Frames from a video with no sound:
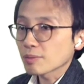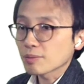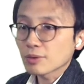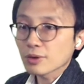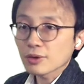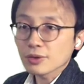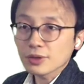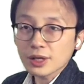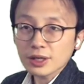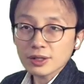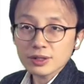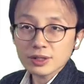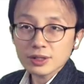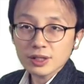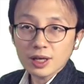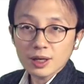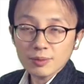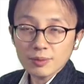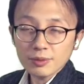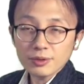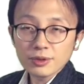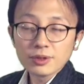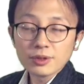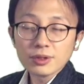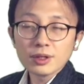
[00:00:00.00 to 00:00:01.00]
product
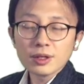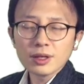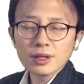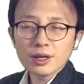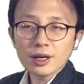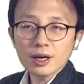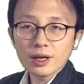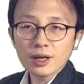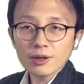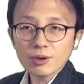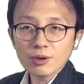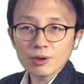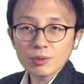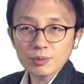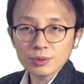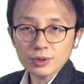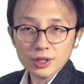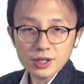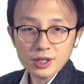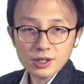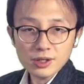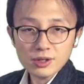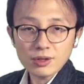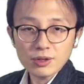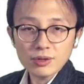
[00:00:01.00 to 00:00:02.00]
sum
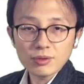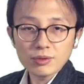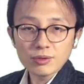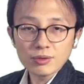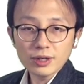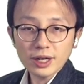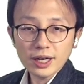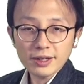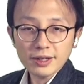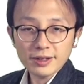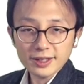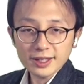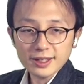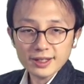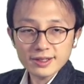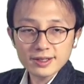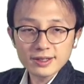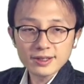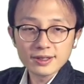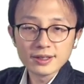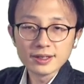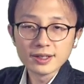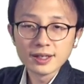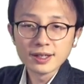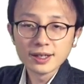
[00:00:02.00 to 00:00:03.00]
computation like
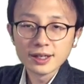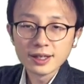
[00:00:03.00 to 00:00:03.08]
this.